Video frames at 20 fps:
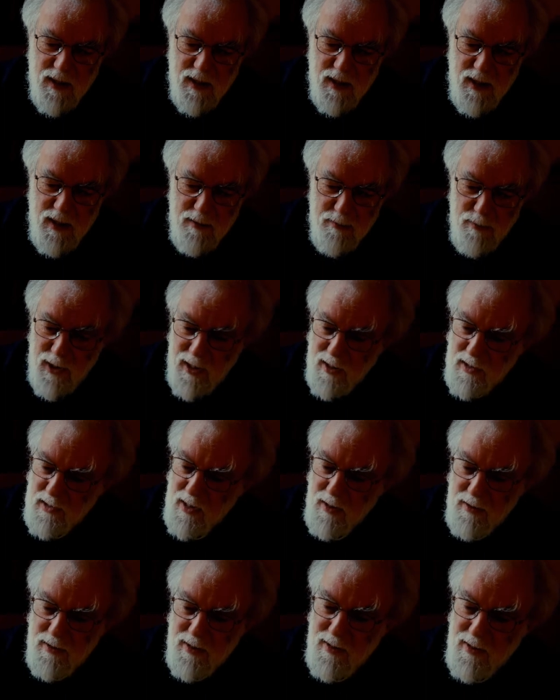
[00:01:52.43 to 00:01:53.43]
he breaks
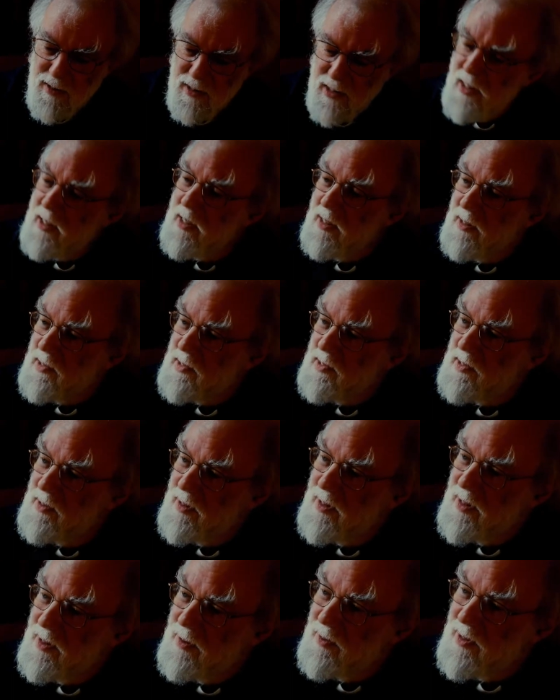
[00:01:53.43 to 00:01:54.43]
out in tears
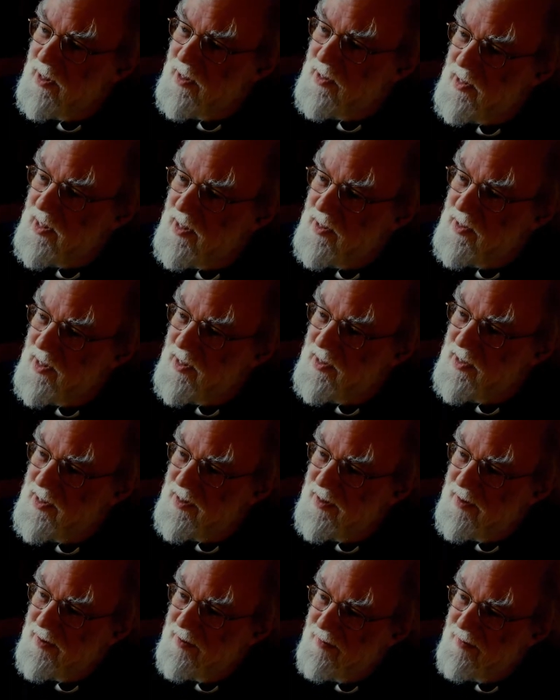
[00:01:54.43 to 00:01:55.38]
when he sees this.